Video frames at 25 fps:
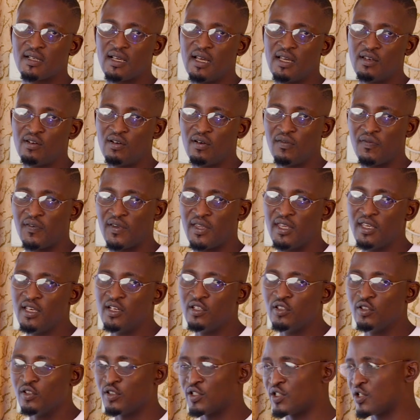kind of
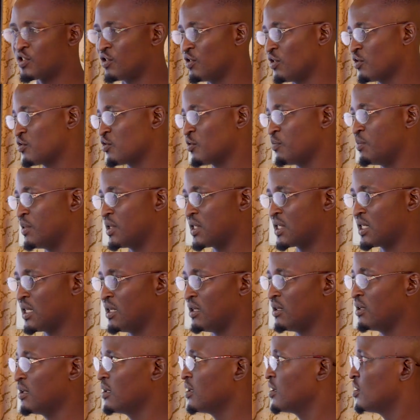ills not to be
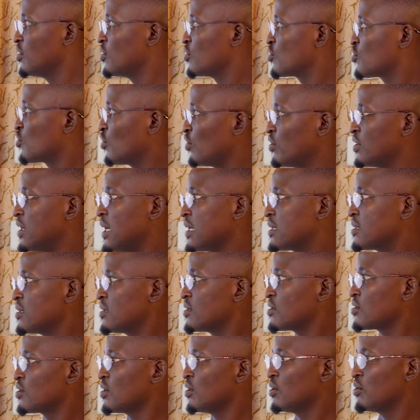seen. So that
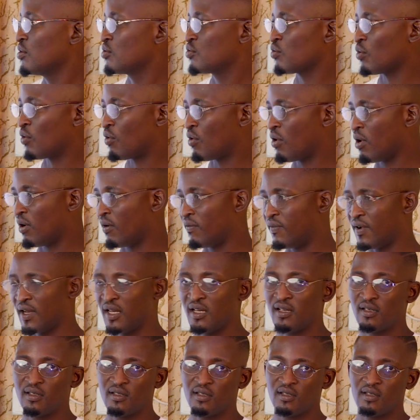is to
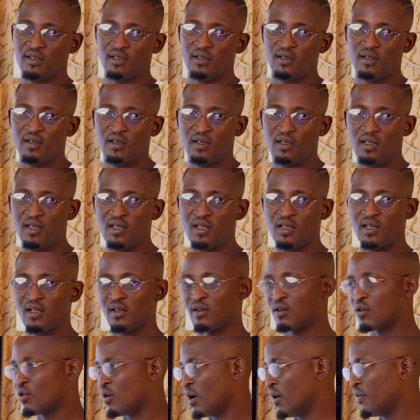cover. Yeah.
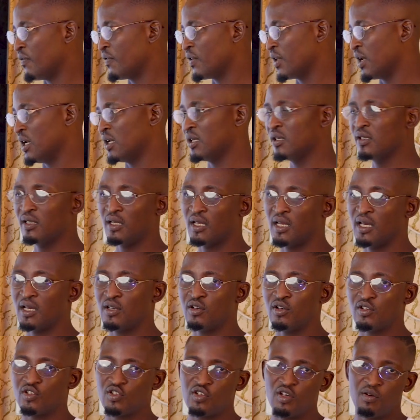Covering here
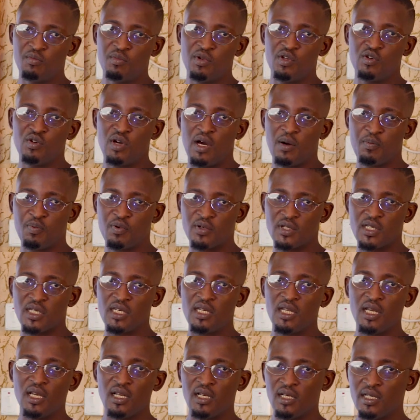does not mean you are
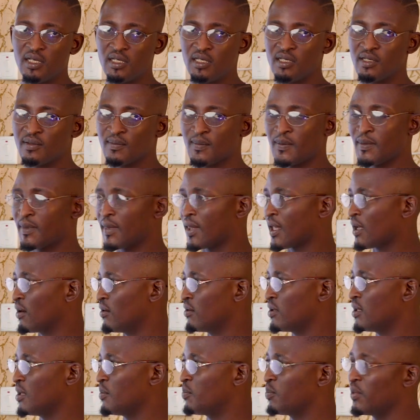putting a lid
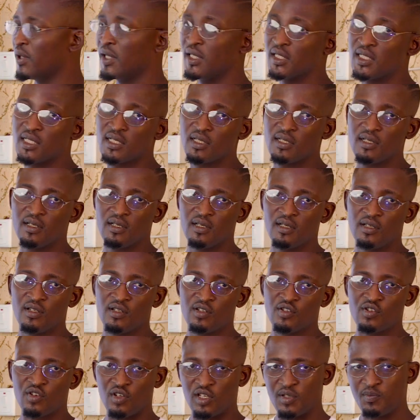on a plate.
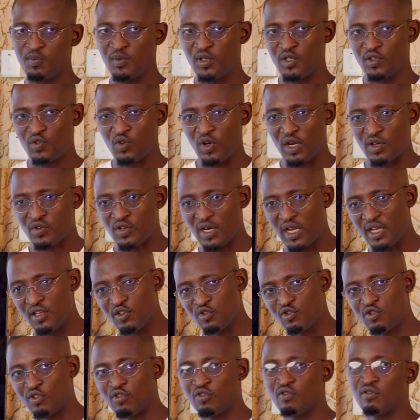So it means you are
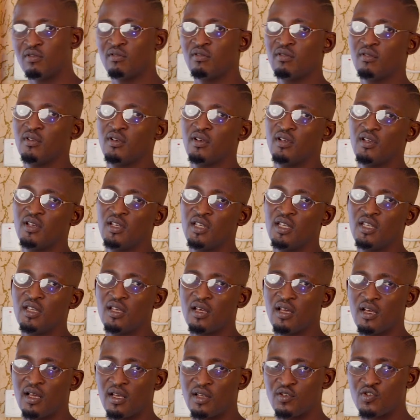trying to
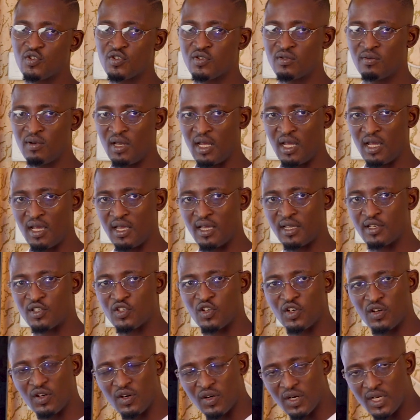
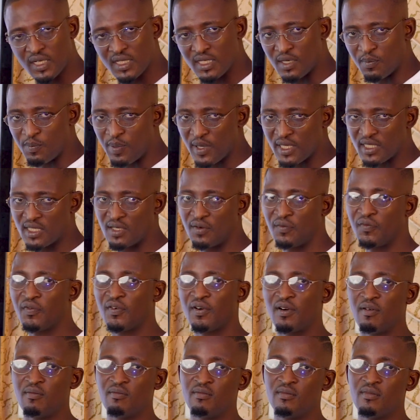exonerate the person
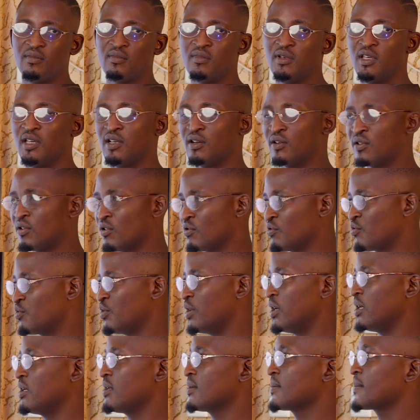from a
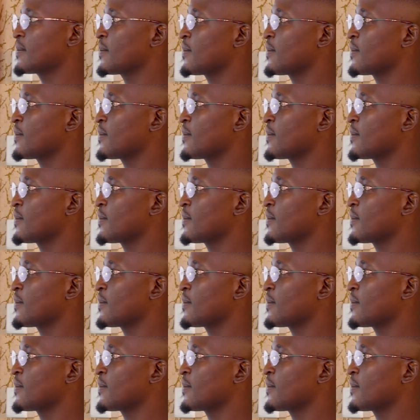wrongdoing.